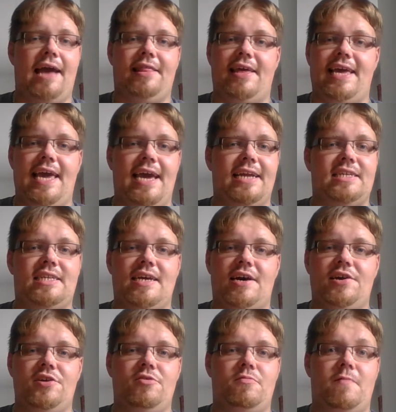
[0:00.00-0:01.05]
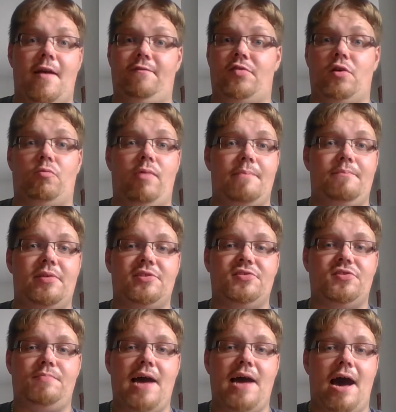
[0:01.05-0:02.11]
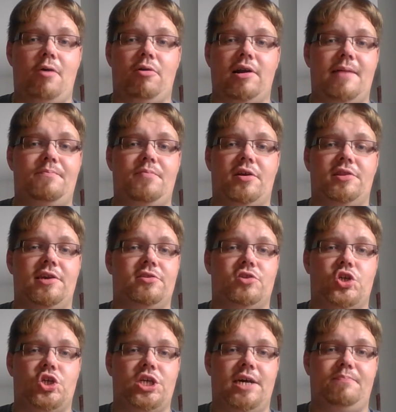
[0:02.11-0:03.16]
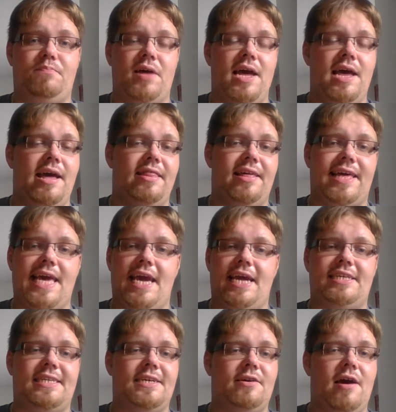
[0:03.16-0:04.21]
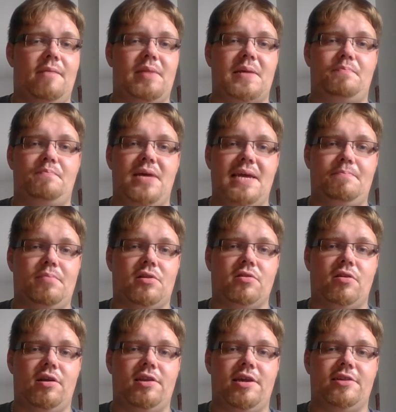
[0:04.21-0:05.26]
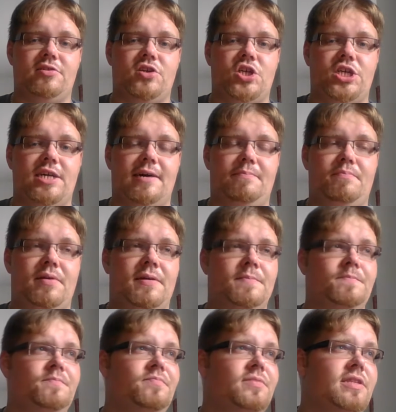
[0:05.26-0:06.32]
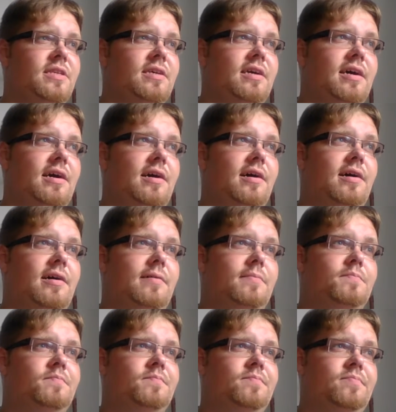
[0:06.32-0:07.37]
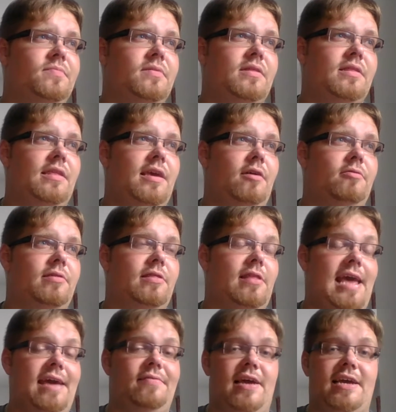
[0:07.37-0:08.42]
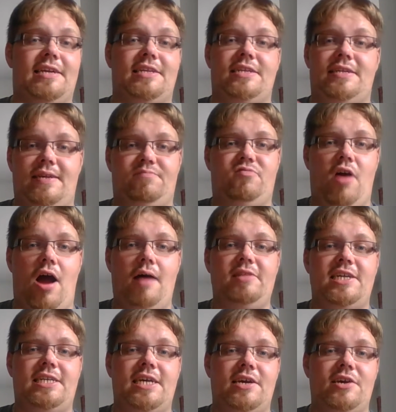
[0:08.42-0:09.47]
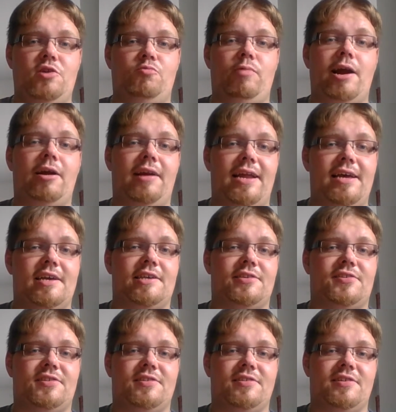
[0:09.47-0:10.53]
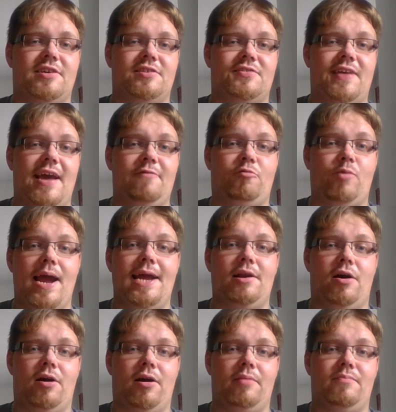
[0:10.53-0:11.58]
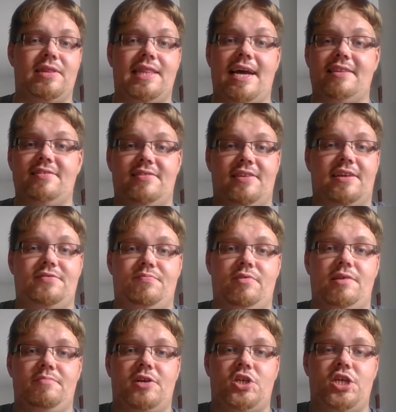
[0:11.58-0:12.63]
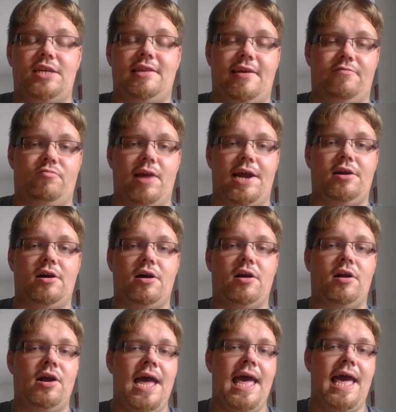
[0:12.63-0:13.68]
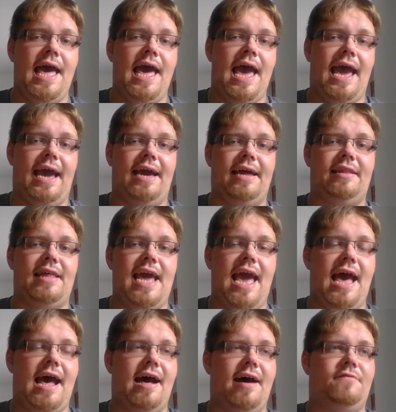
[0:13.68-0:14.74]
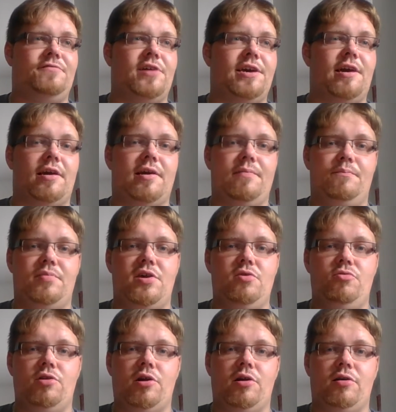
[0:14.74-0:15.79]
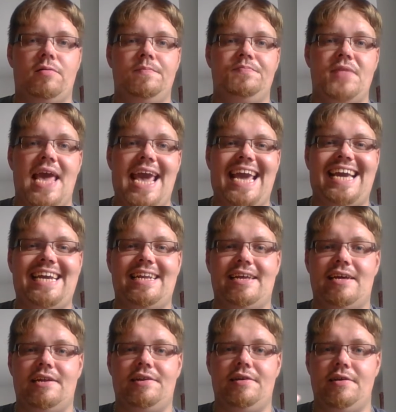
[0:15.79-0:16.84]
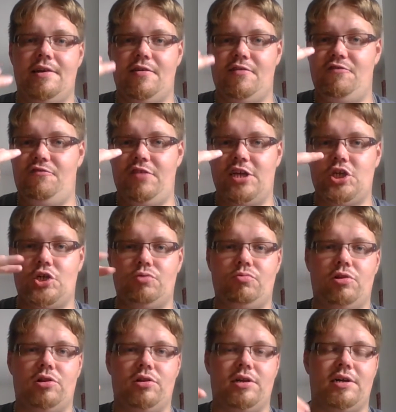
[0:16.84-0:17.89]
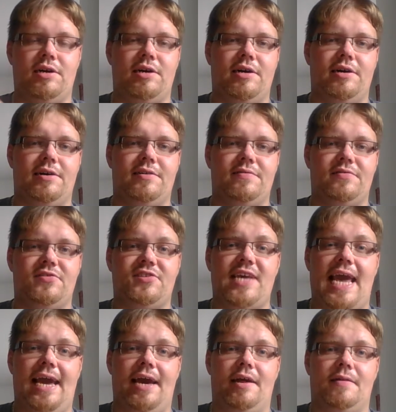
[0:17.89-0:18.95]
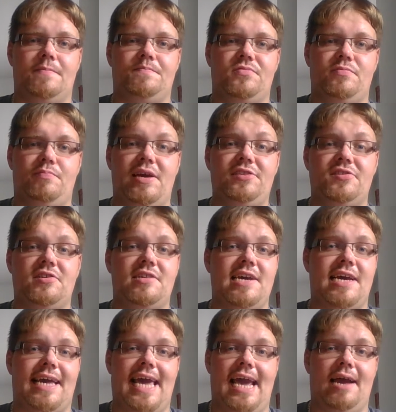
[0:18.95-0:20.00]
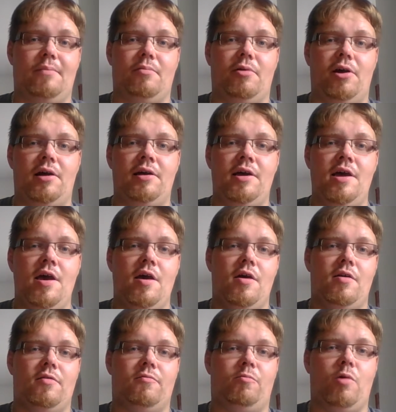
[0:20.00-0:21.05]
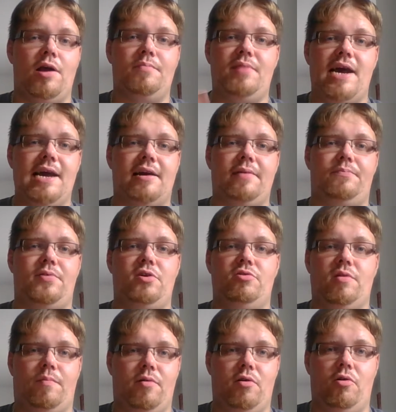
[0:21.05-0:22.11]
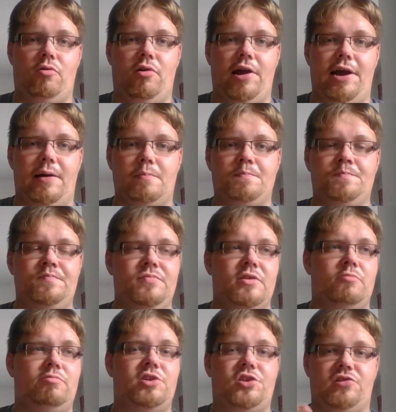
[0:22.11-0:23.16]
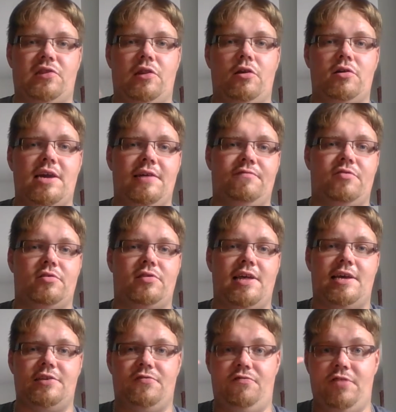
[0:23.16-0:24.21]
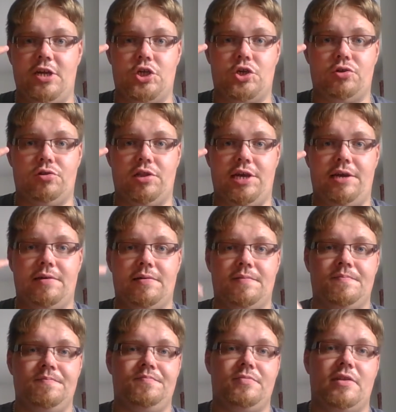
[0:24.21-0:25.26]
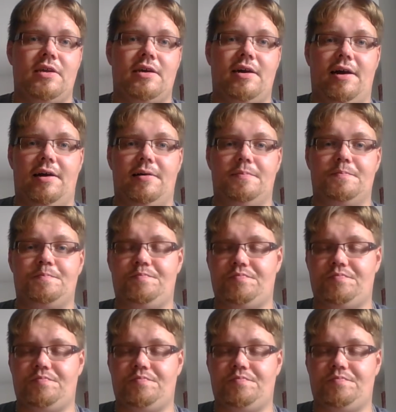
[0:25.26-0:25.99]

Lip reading: can't tell you if their weapons are powered up on the other ship. Can't tell you how many people are on the other ship. Um, they can probably tell you where it is because they have radar, but that's pretty much it. They have radar, and they have like a computer aided visual scan, basically a camera run by a computer program, which is looking for things visually, um,